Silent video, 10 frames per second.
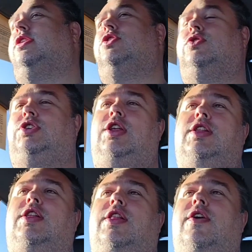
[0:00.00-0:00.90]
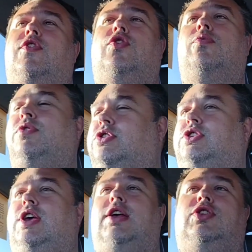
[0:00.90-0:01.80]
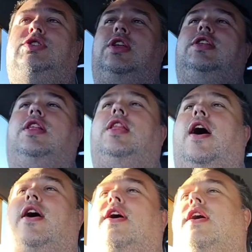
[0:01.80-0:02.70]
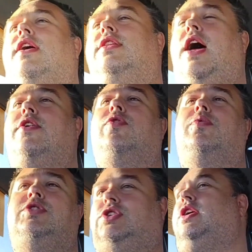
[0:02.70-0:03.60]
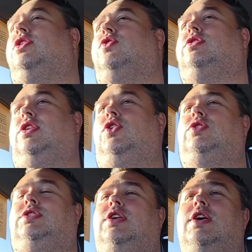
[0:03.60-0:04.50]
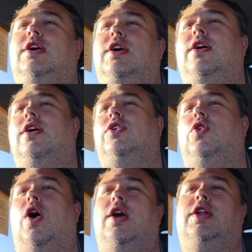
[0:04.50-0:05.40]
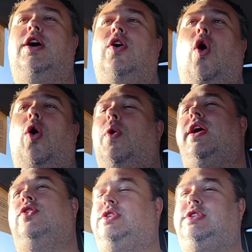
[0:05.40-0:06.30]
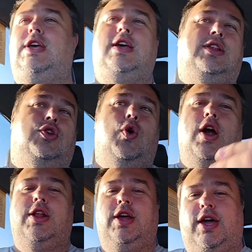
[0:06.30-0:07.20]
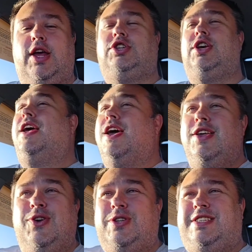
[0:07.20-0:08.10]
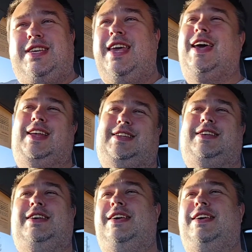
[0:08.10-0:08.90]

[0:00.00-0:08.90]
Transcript: You're sitting in the living room, you see it. You're sitting in the dining room, you see it. You are in a hallway, you see it. You are in the kitchen, you see it.